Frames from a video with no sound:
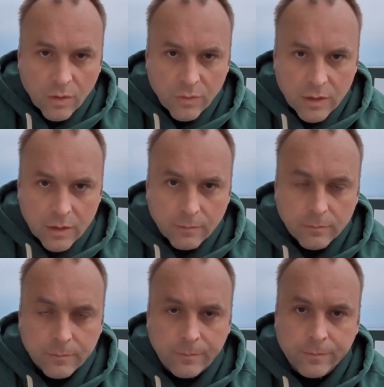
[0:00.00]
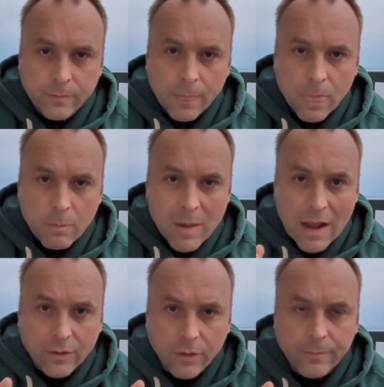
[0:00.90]
the
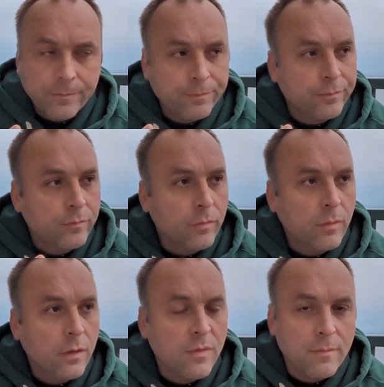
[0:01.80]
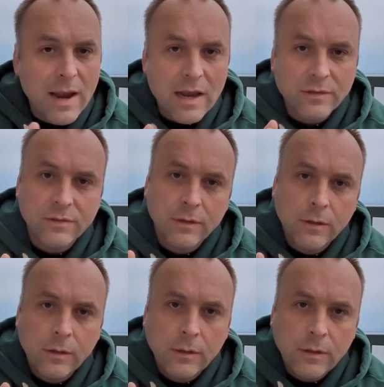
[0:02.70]
matter, the mass
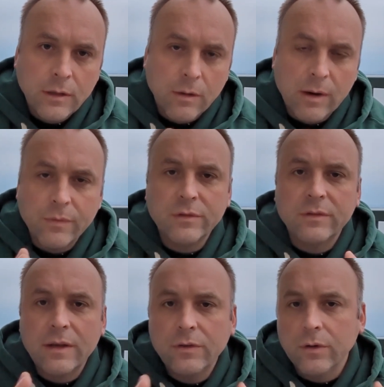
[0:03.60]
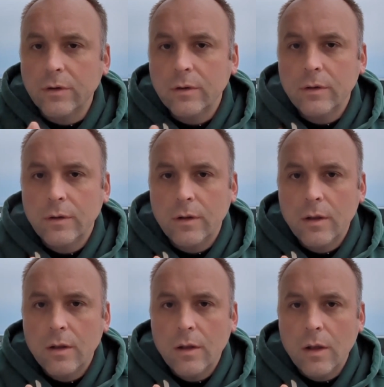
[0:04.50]
around the center
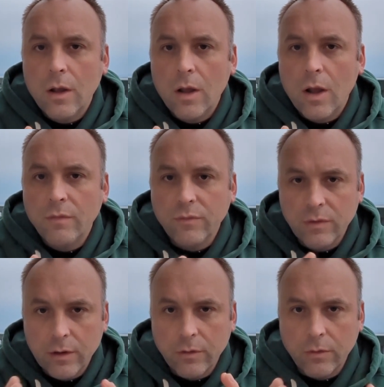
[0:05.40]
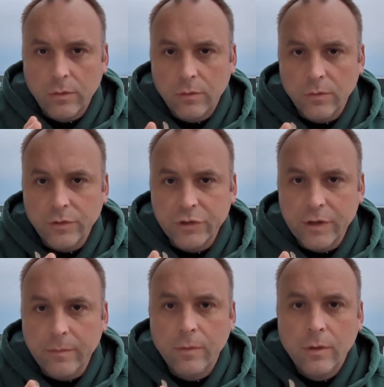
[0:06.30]
of the vehicle or the
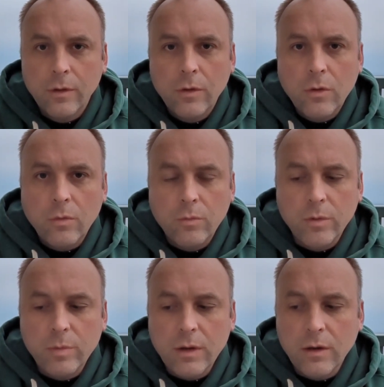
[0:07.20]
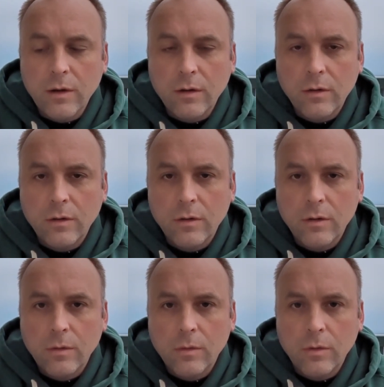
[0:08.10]
ship would be
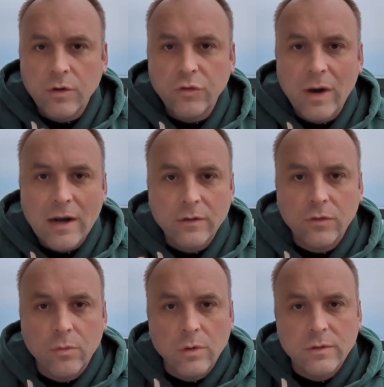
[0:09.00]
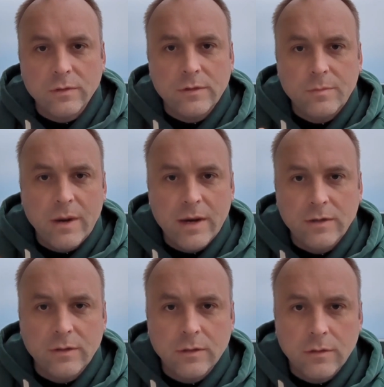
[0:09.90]
attracted towards the
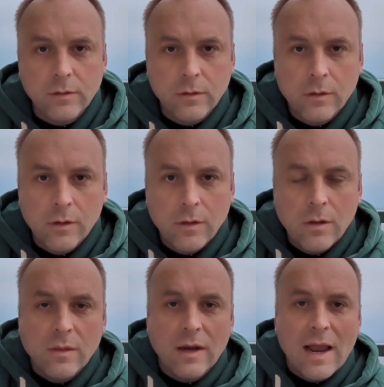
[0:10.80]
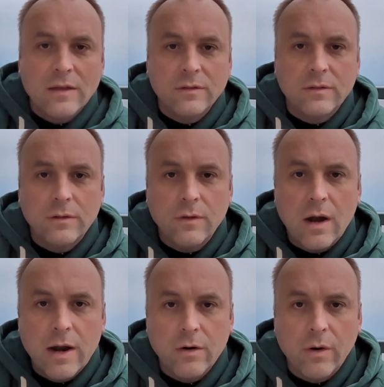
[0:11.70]
space that has the
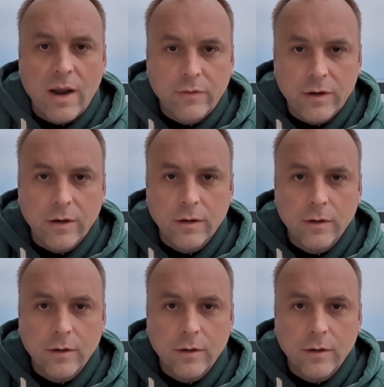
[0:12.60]
higher gravity,